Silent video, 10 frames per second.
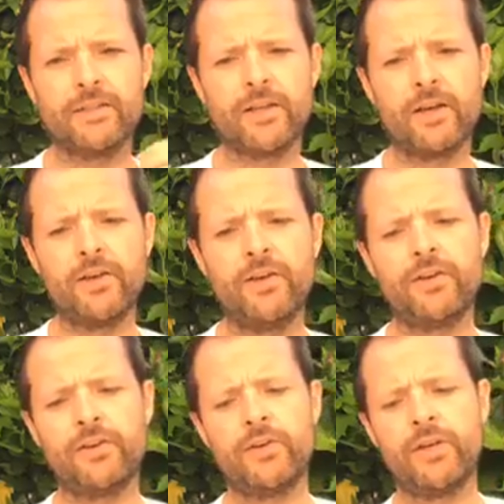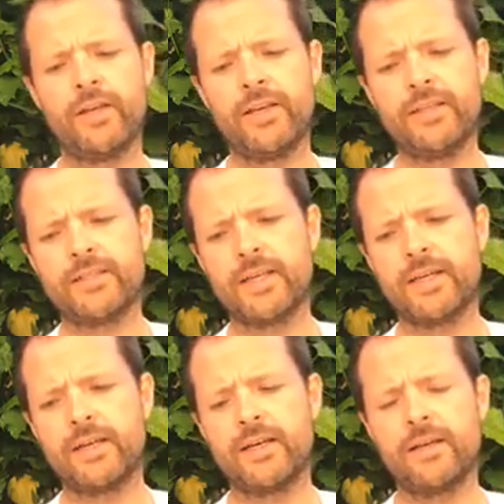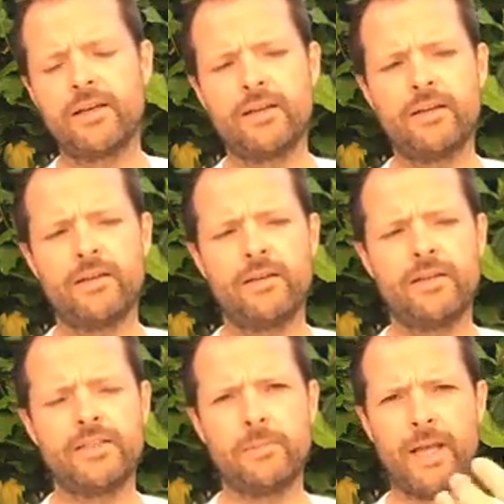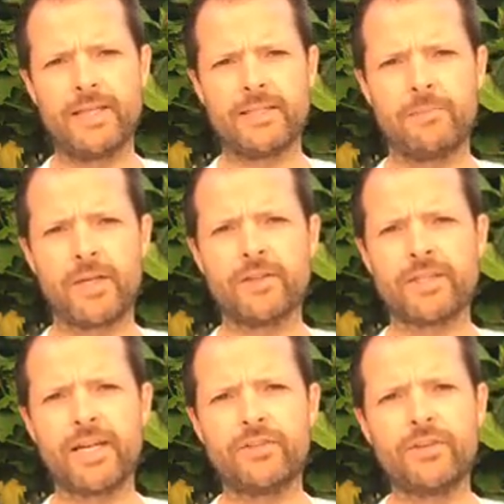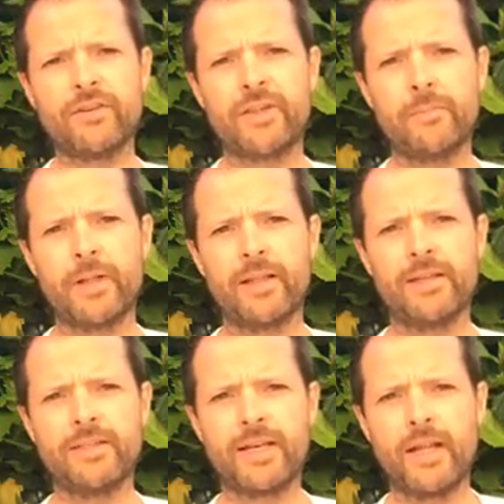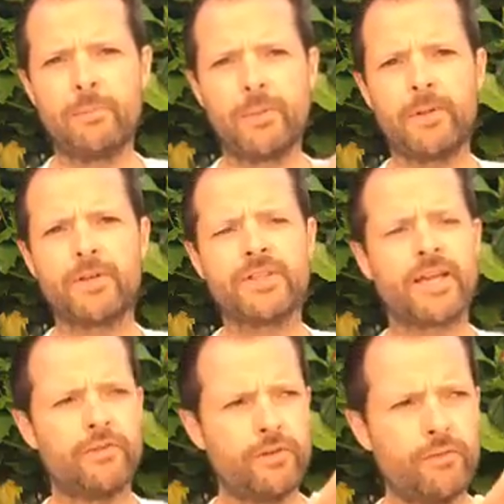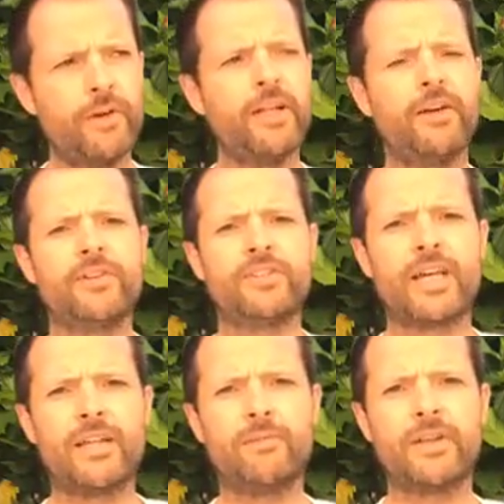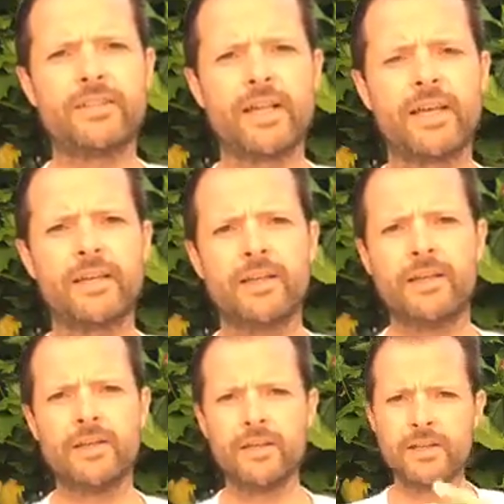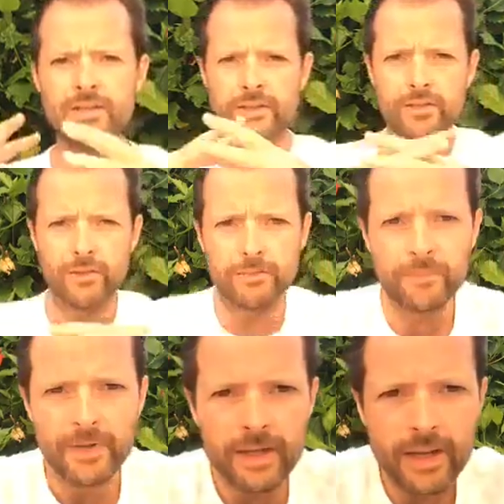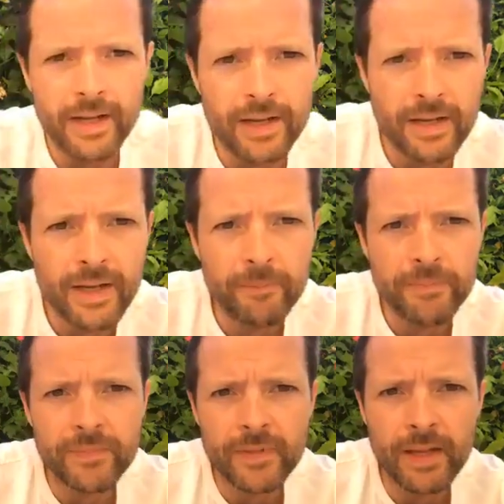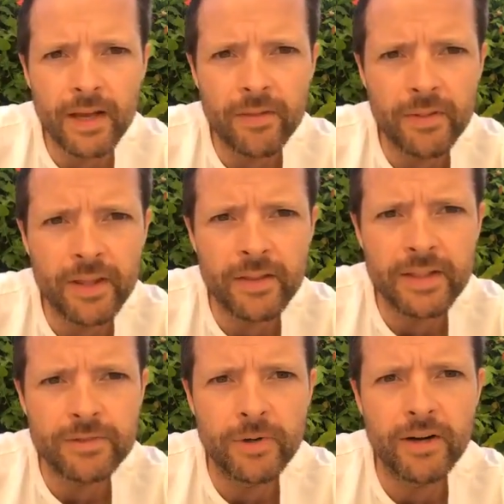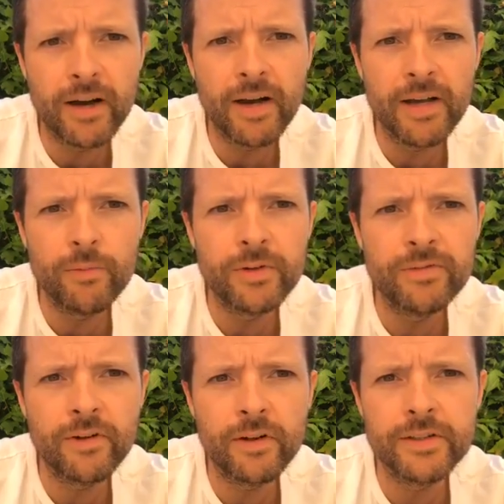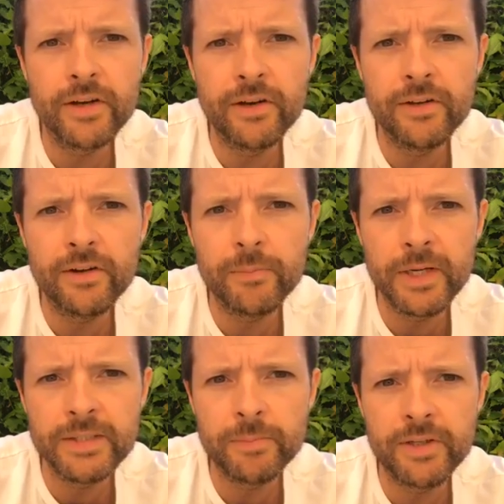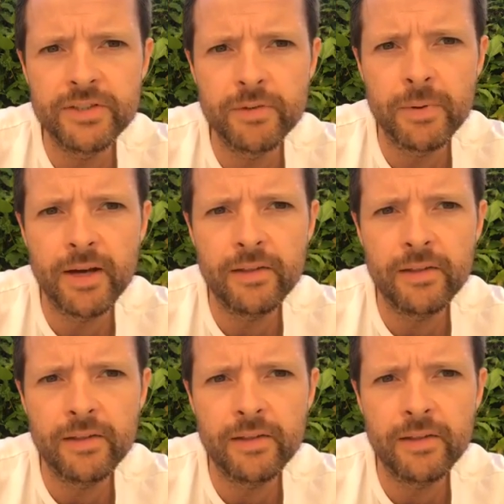now is a blessing, because I do have the ability to help people, because I can really understand what it's like. So I think that's where I would fall down on my spiritual path,